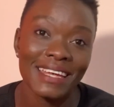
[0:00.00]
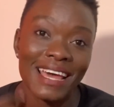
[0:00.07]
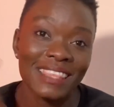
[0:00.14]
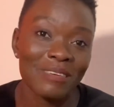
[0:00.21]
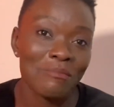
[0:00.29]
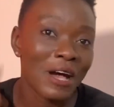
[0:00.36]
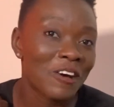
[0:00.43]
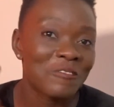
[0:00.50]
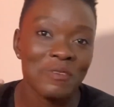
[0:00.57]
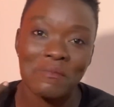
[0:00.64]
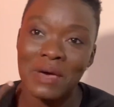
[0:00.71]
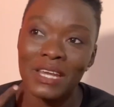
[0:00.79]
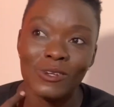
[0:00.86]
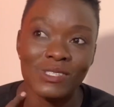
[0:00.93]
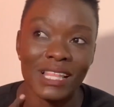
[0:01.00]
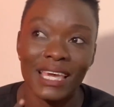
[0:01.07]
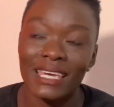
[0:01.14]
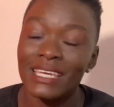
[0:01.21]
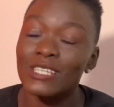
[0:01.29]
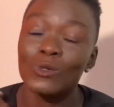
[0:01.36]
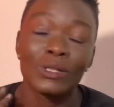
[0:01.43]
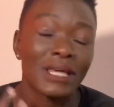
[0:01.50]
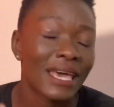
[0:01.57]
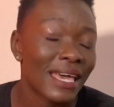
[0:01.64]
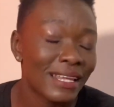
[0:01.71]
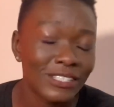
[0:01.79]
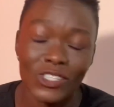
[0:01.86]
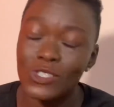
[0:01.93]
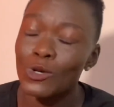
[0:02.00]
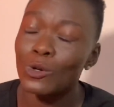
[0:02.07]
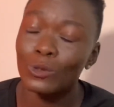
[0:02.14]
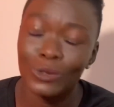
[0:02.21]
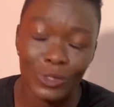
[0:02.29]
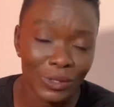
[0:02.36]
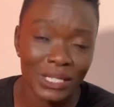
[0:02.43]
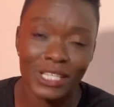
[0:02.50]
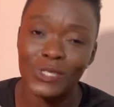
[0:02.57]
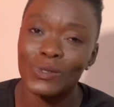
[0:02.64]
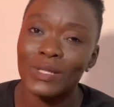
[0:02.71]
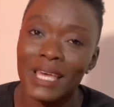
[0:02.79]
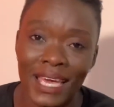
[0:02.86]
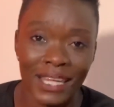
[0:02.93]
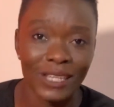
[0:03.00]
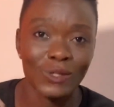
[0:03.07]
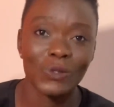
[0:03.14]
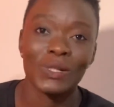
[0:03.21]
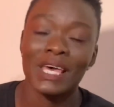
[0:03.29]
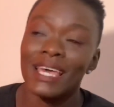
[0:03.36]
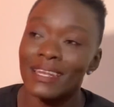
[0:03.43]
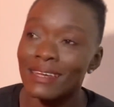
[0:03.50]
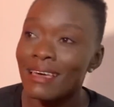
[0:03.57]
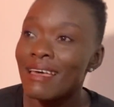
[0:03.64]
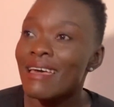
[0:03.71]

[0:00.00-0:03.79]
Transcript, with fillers: At the back of my mind, I was like, it will end. Just hold on. It will end. It will end.